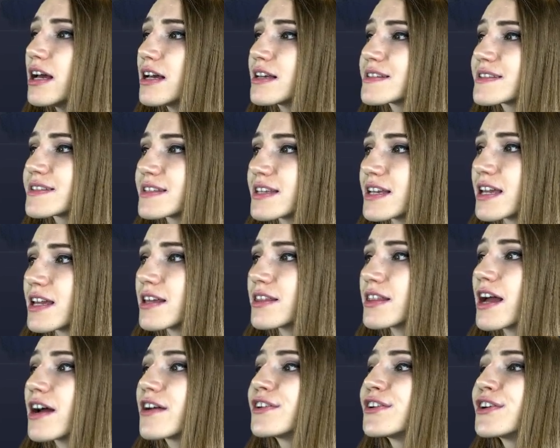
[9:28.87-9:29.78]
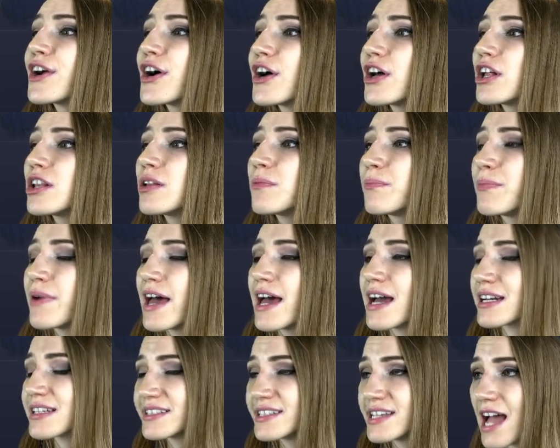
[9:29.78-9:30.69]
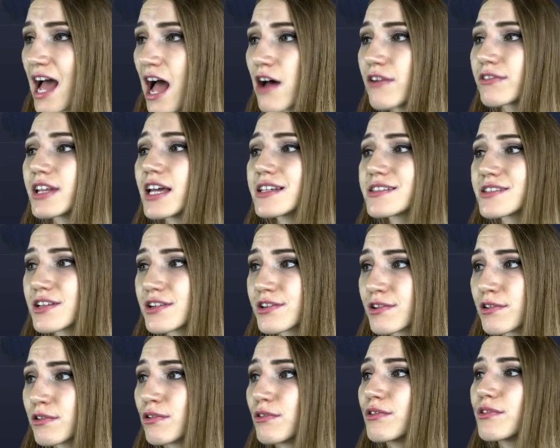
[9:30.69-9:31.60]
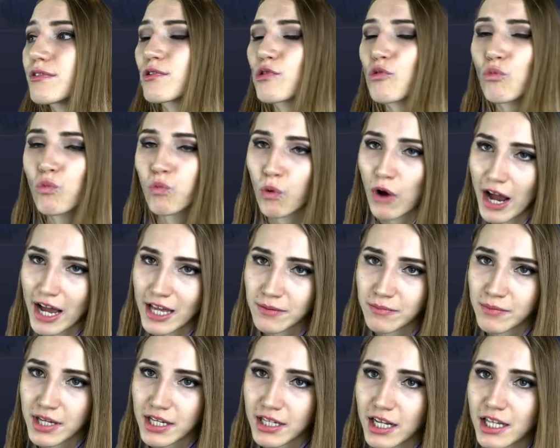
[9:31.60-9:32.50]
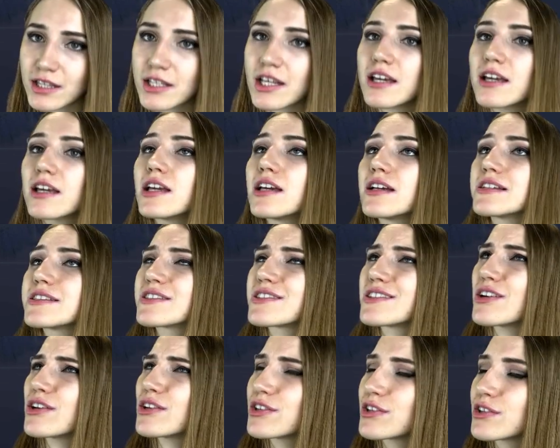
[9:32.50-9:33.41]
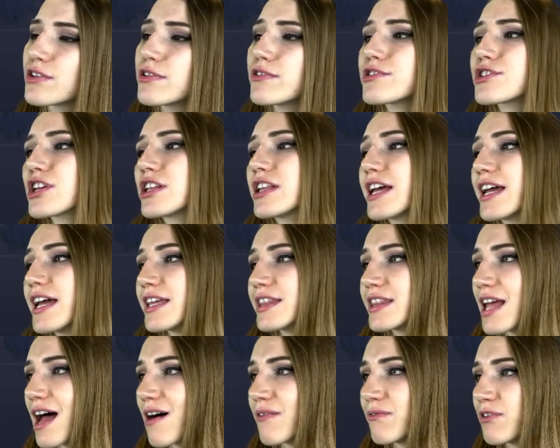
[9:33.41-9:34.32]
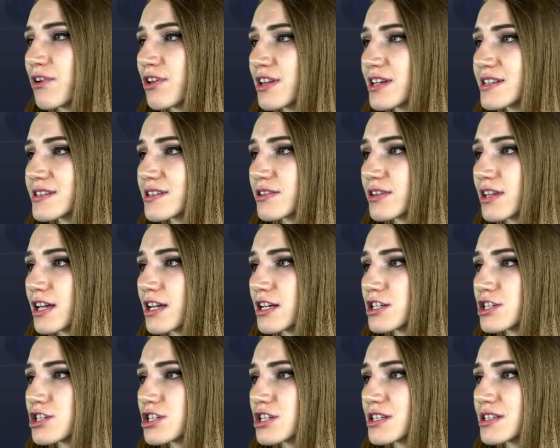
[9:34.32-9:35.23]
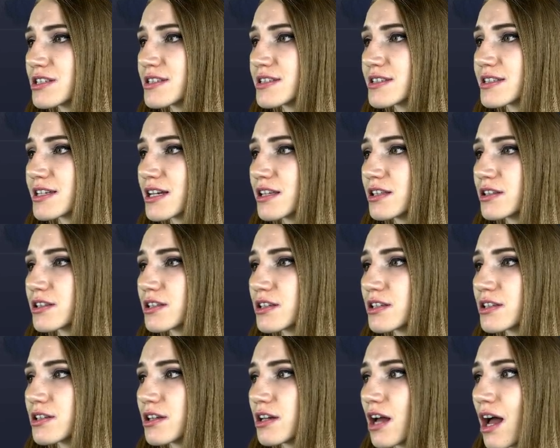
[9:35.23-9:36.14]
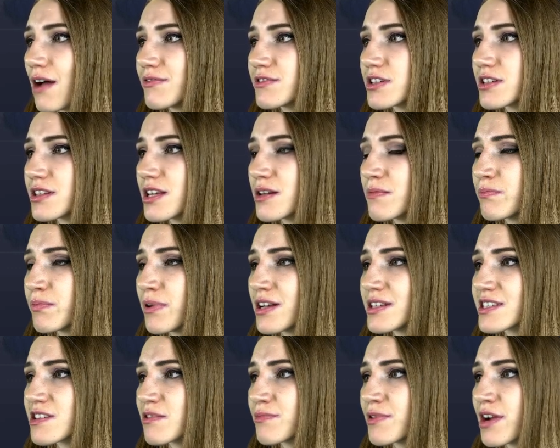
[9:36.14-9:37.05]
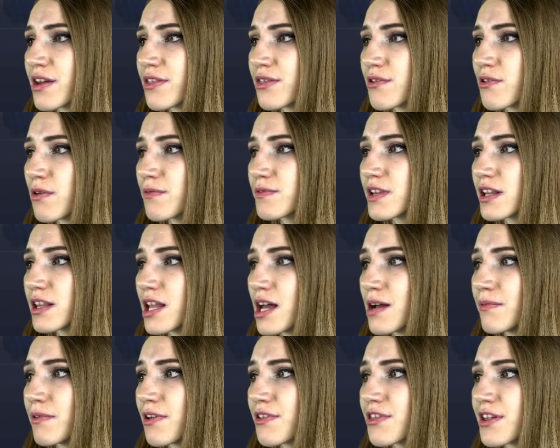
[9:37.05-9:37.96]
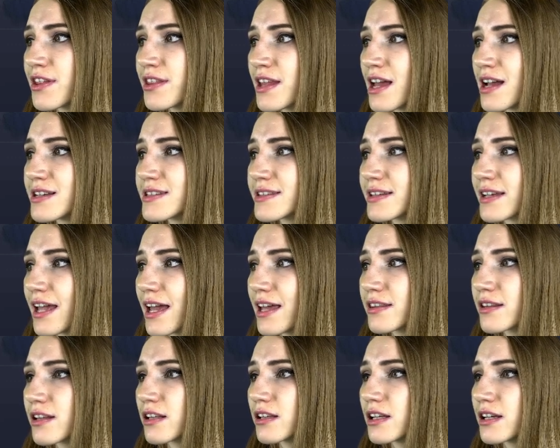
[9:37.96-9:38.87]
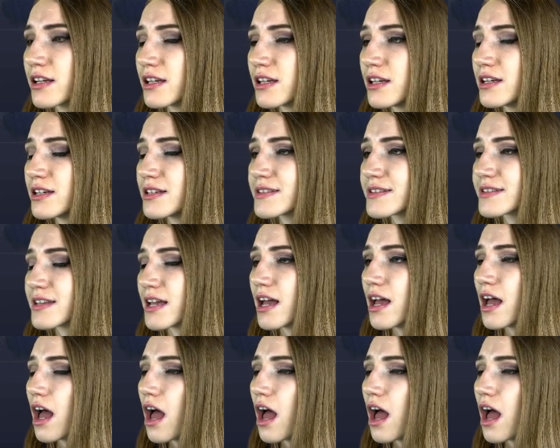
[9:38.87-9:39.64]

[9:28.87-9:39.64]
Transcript: see the roll back down. As a rule, 1 minute is usually enough for these situations, and after the impulsive breakthrough of the level, the next candle is